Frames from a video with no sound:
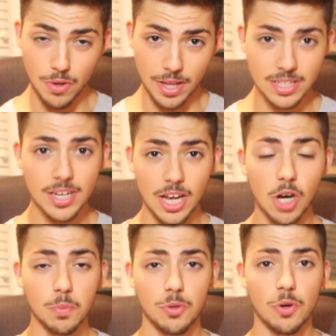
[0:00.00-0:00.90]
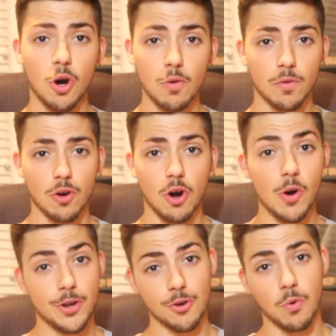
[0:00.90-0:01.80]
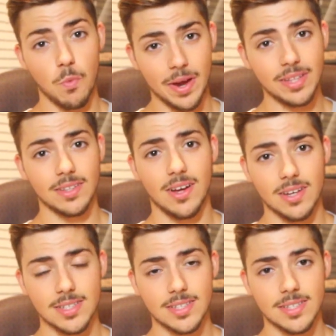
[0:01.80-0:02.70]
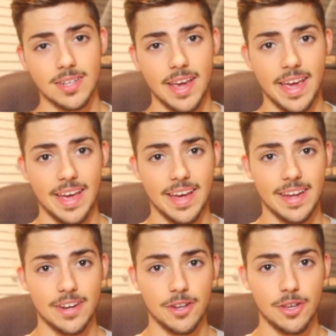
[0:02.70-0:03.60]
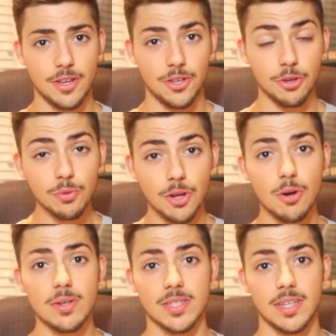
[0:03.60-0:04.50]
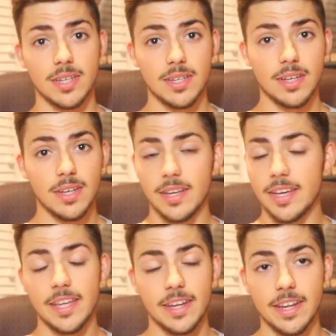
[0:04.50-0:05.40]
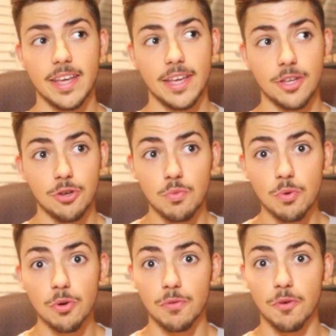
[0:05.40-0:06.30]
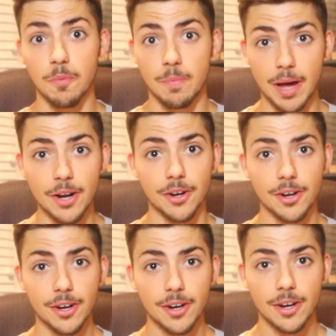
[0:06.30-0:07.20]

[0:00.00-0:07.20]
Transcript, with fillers: that's going to help you overall in your weight loss and you'll notice it and you will feel better.